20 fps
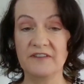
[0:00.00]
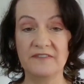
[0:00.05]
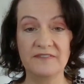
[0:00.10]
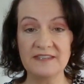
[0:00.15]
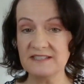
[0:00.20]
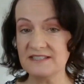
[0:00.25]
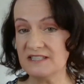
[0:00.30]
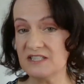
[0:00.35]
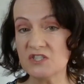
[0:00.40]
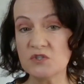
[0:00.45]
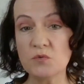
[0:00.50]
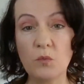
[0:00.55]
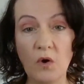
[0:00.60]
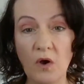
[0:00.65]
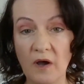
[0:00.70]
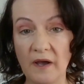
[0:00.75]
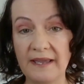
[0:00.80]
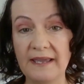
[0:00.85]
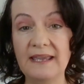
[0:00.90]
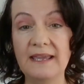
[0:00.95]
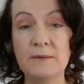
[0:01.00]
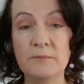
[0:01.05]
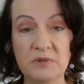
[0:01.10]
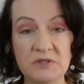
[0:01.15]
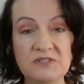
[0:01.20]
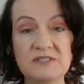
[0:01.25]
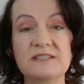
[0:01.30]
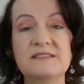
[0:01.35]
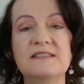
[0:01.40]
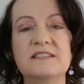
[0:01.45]
And this is why
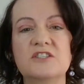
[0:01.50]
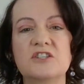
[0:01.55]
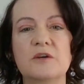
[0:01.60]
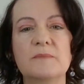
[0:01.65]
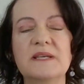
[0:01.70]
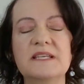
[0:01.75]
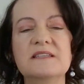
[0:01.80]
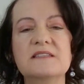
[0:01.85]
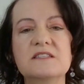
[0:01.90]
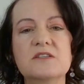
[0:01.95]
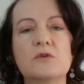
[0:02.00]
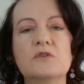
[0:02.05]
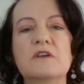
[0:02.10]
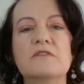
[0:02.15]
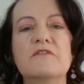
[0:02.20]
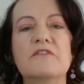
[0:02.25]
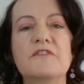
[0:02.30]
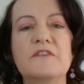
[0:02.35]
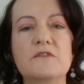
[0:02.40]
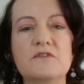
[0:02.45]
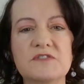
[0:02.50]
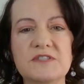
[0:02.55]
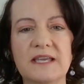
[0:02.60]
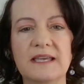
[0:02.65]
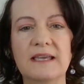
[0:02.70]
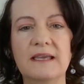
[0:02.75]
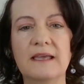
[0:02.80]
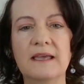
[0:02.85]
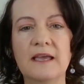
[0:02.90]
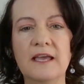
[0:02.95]
imposter syndrome is so
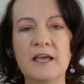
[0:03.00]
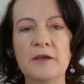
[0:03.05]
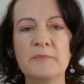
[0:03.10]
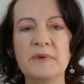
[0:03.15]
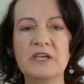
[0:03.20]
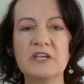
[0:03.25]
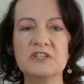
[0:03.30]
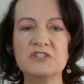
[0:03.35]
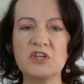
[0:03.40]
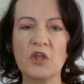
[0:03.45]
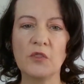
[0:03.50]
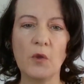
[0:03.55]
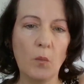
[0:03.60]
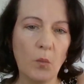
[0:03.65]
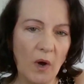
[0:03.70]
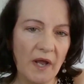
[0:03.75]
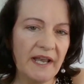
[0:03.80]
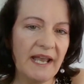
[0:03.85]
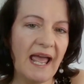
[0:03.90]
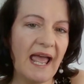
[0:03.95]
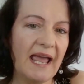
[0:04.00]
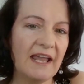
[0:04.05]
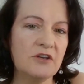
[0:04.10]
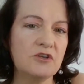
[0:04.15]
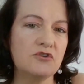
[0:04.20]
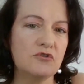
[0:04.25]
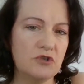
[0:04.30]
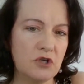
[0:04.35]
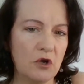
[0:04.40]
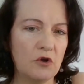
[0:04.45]
confusing, because on the one
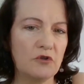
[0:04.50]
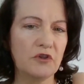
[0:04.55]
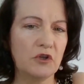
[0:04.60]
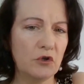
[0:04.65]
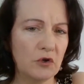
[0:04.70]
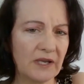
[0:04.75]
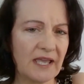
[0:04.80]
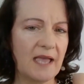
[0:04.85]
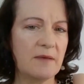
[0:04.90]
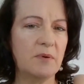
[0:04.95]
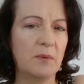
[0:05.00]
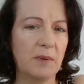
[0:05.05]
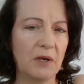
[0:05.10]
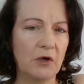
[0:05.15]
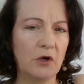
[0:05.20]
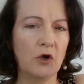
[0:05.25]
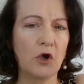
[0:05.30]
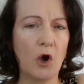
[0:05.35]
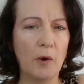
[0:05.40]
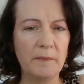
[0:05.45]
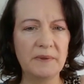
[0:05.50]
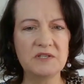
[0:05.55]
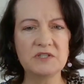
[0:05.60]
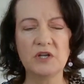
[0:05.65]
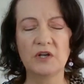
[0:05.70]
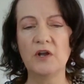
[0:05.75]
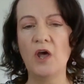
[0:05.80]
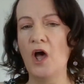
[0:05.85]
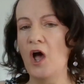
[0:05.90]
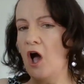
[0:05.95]
hand, you know that you're capable and
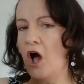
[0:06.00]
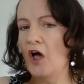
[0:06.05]
competent.